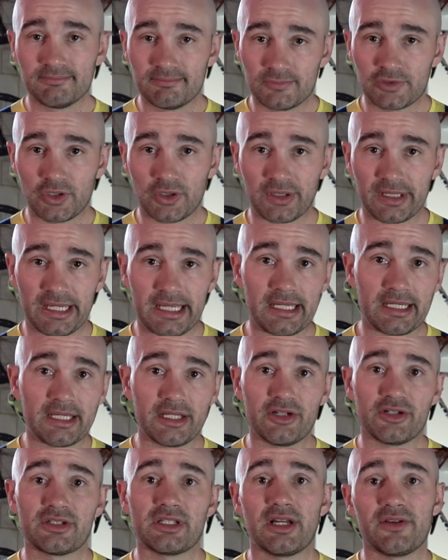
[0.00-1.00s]
So again,
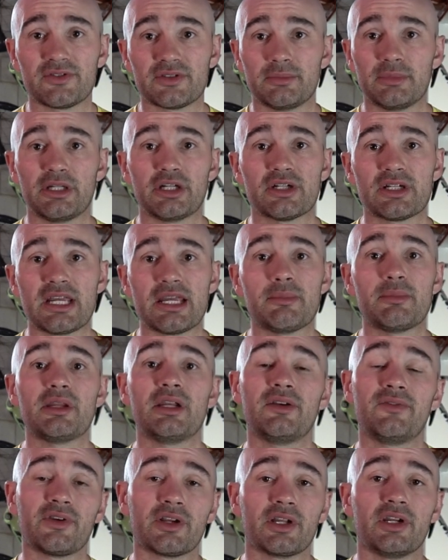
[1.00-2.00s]
get yourself some
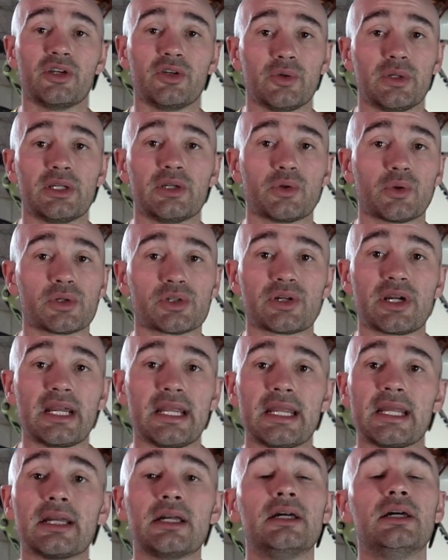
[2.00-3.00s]
entertainment if you're gonna do indoor
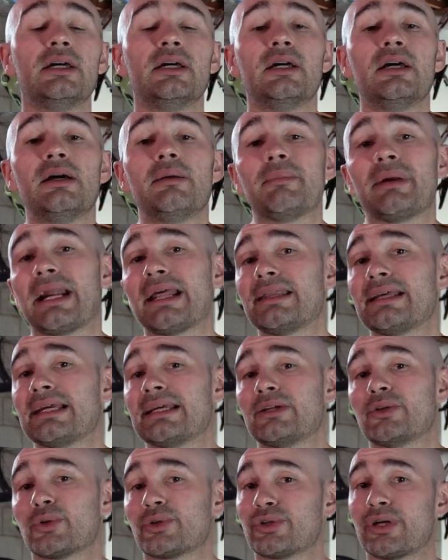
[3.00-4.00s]
training. But I think
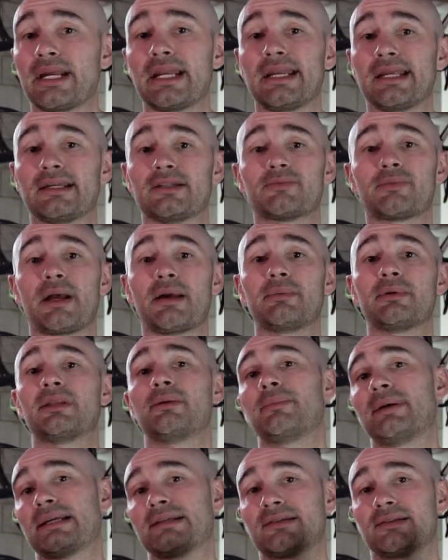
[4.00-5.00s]
indoor training is probably the
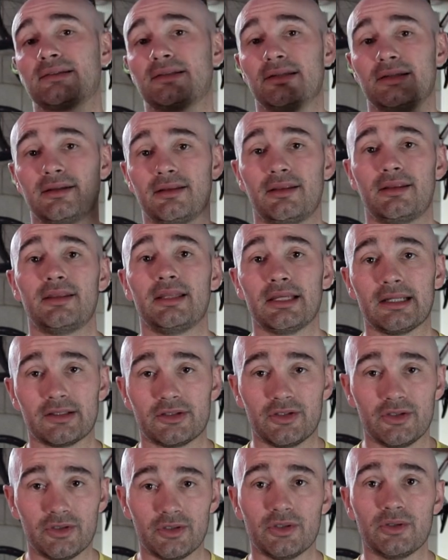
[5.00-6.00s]
best thing
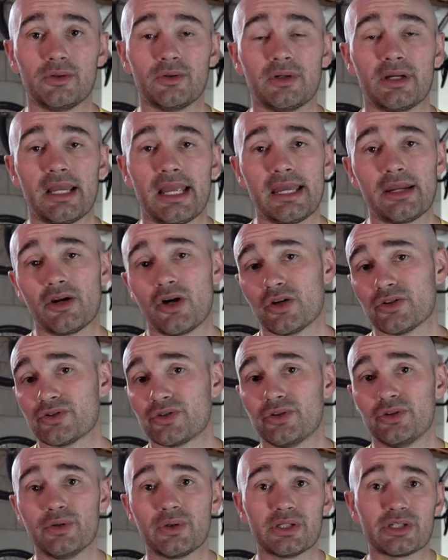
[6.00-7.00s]
to do. And
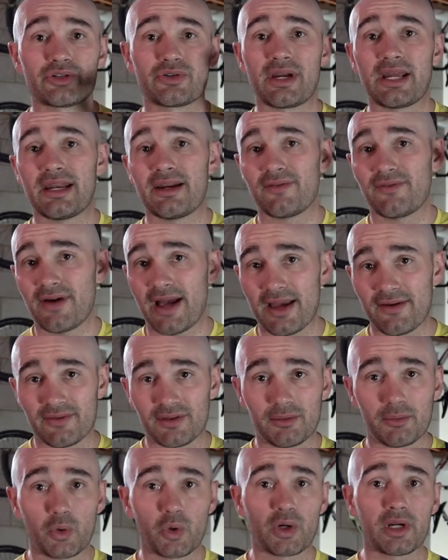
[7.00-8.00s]
also you can train at five in
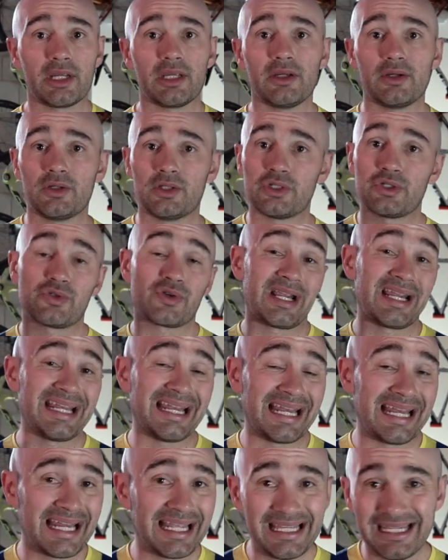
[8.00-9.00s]
the morning, you can train
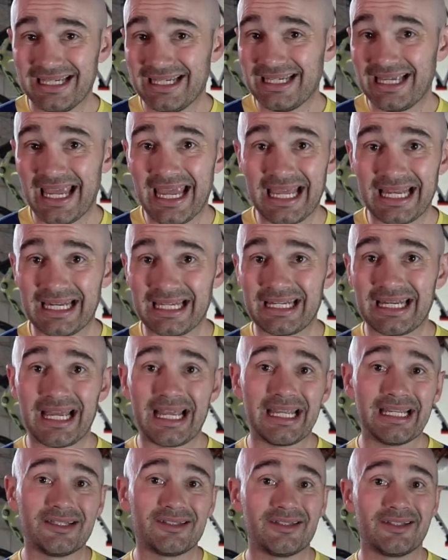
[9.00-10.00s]
at eight at
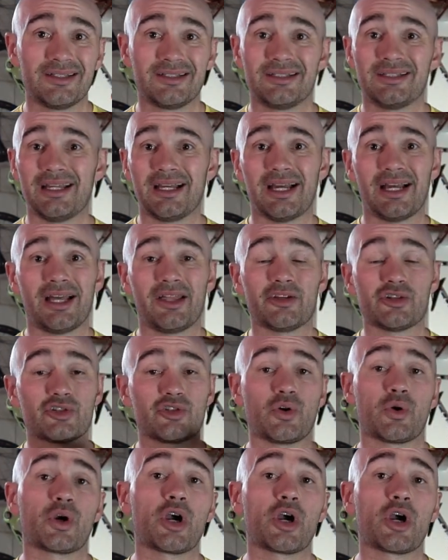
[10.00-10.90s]
night. Uh, there's no